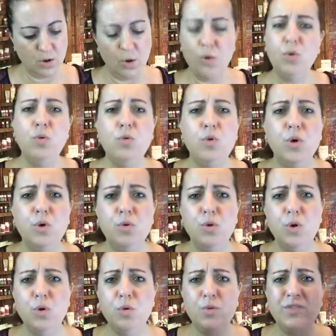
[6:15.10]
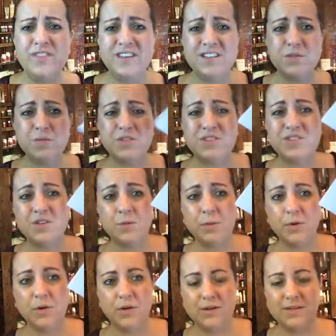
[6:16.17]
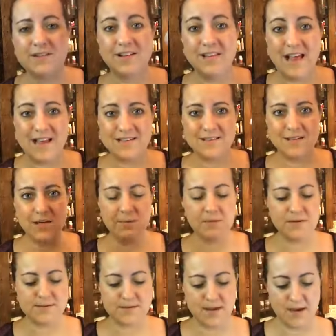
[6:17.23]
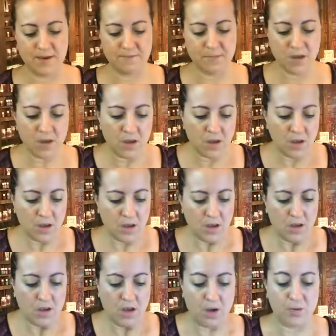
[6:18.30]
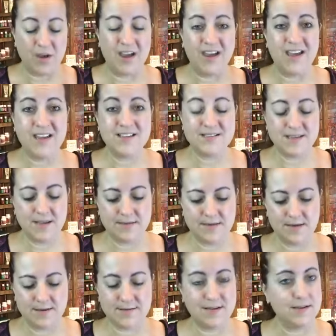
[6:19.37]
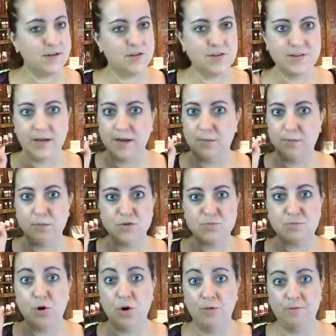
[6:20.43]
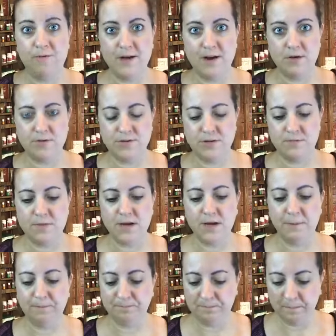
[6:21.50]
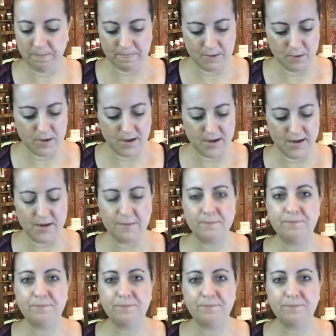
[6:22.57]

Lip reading: Ooh, this was super good. This is the last thing I'm going to say. Okay, he said this, and it just, like, was profound to me, okay?